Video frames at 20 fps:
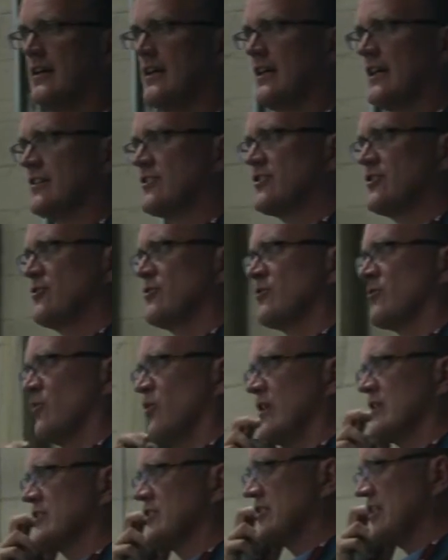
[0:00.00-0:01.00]
A student
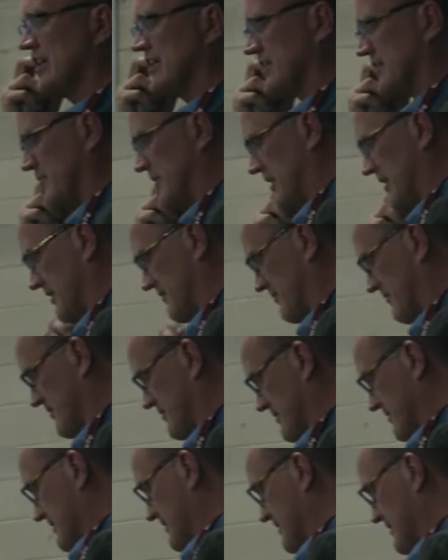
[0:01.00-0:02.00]
once said to me,
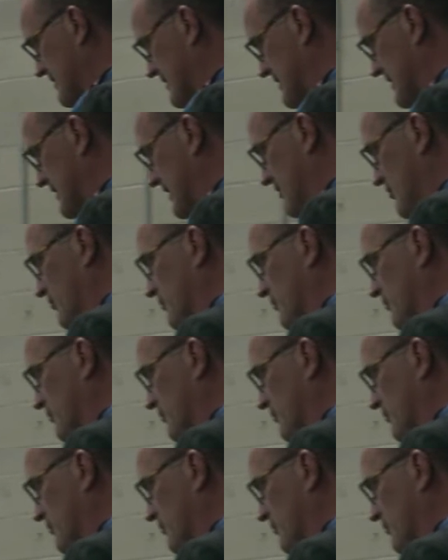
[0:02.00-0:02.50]
and I don't